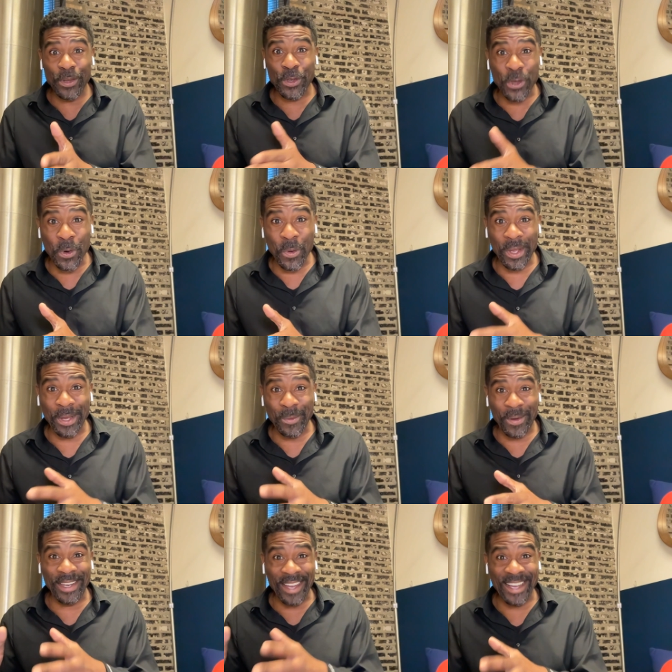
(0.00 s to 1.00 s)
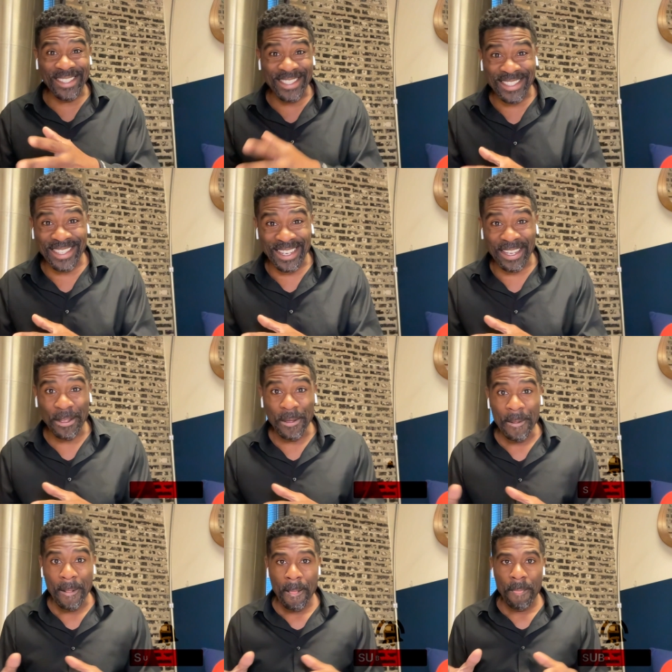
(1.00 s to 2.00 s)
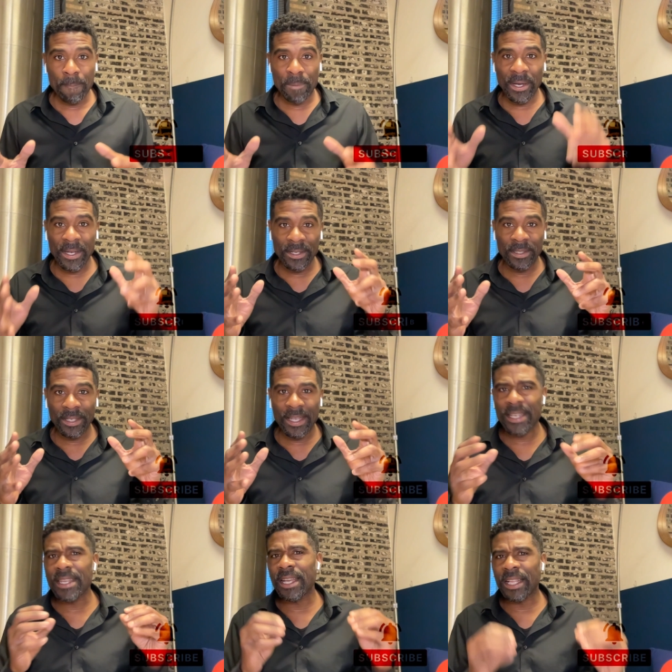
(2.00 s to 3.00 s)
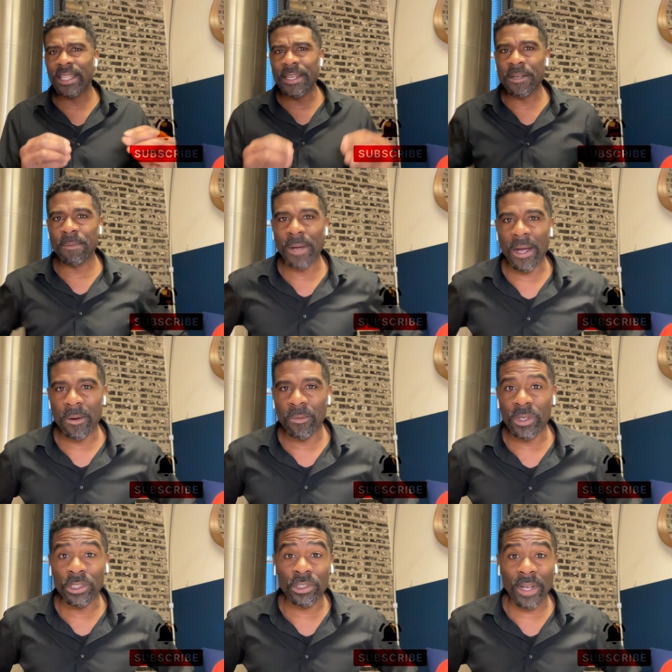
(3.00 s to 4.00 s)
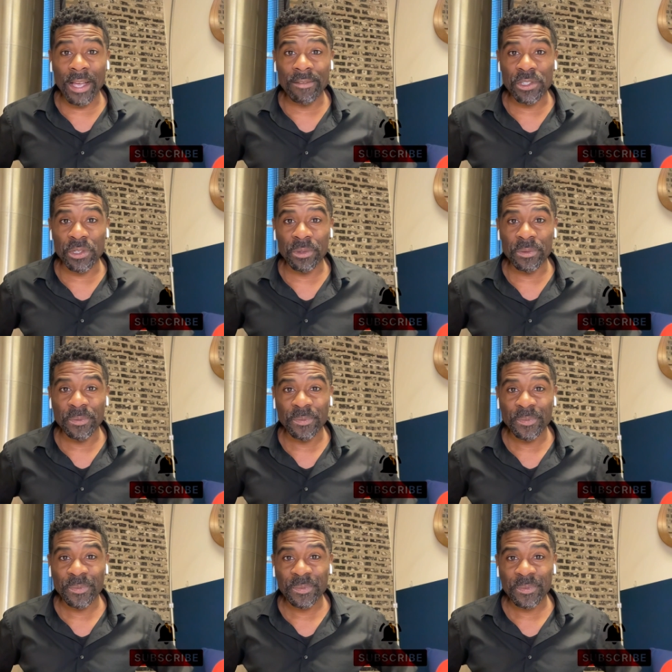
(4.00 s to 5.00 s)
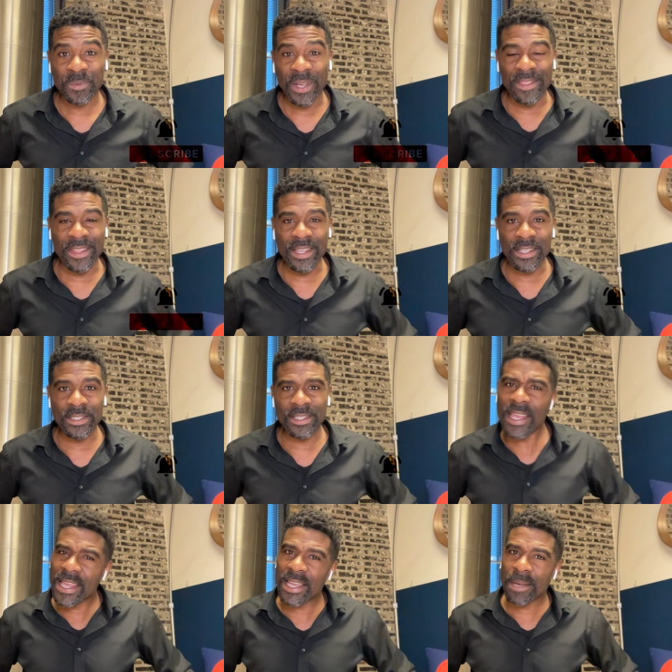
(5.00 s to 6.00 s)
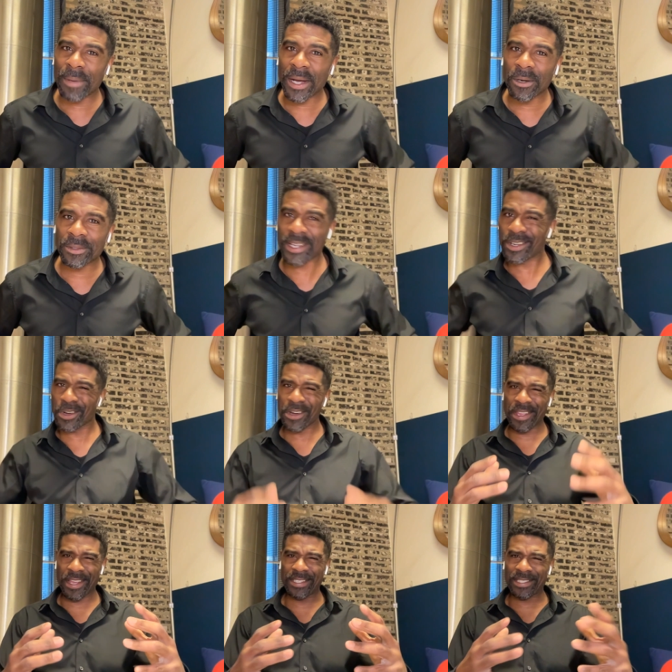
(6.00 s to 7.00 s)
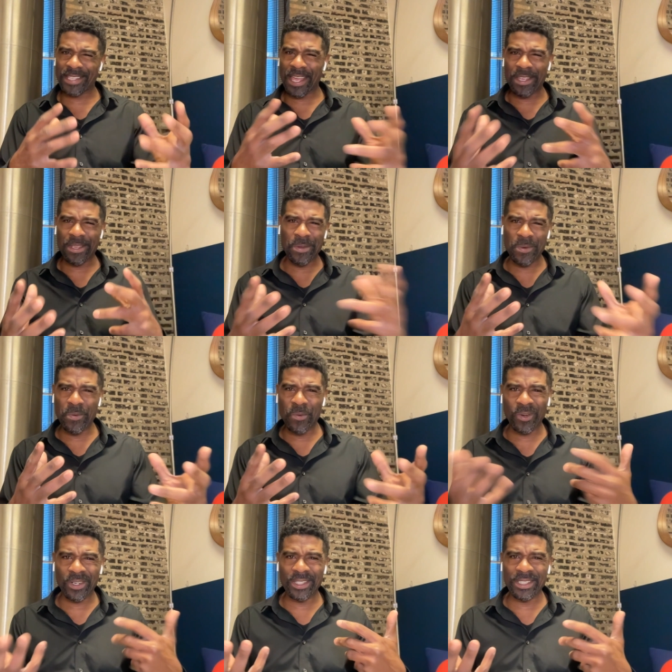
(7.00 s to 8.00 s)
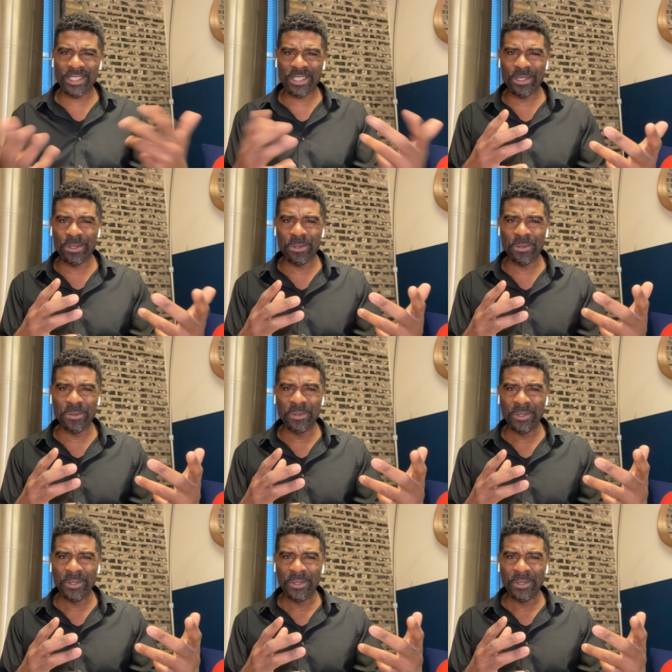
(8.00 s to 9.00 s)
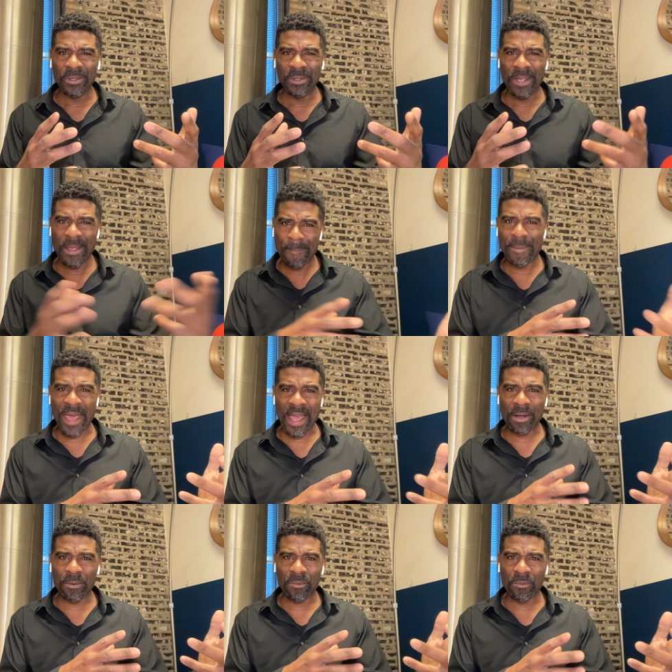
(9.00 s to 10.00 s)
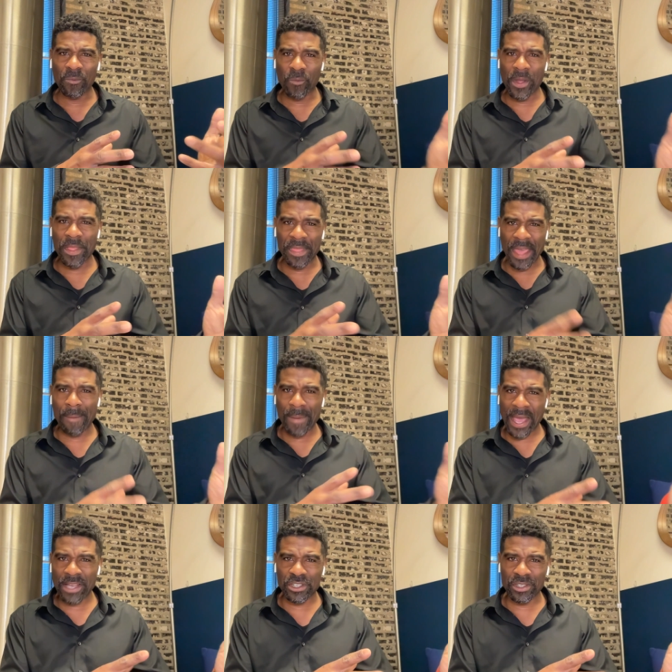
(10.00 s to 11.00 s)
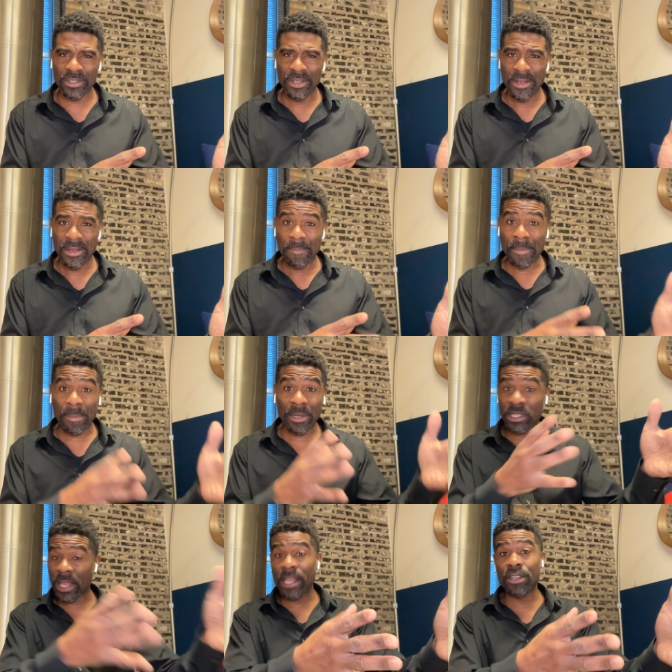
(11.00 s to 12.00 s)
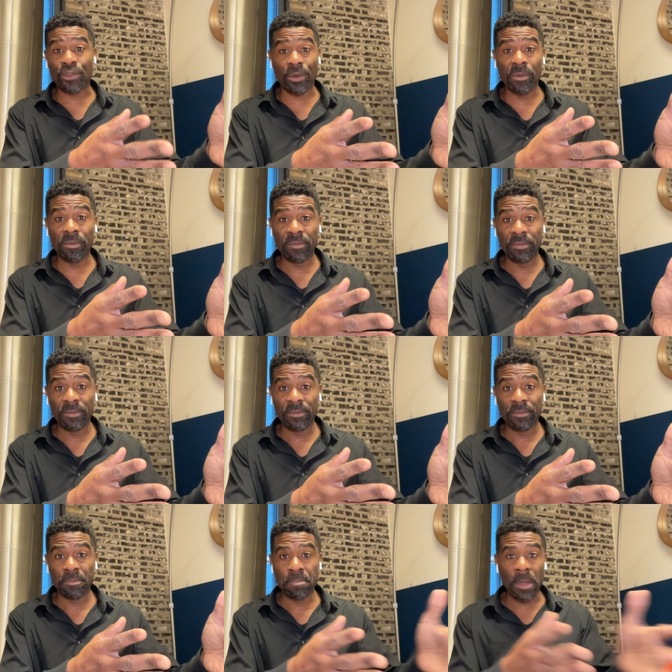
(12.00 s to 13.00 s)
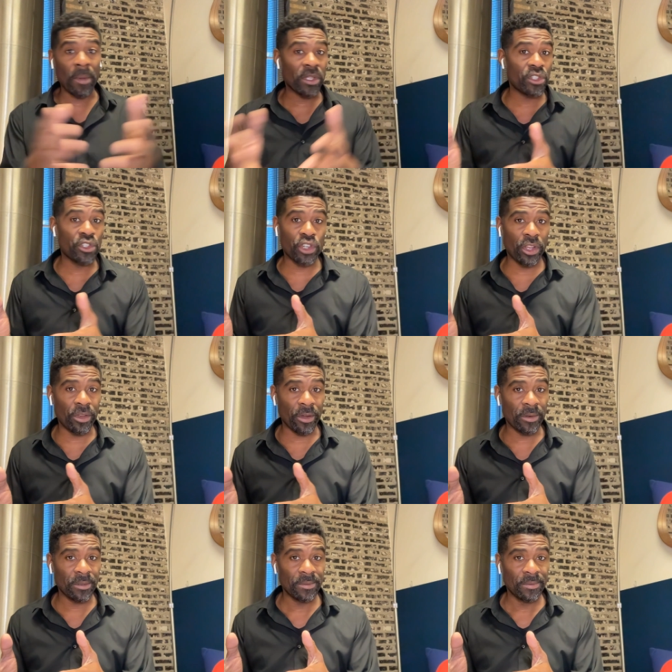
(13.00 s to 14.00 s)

there doing what I see, but getting clear about what drives you. And then thinking about that audience that you want to impact with that passion. Maybe it's an age group, maybe it's a gender,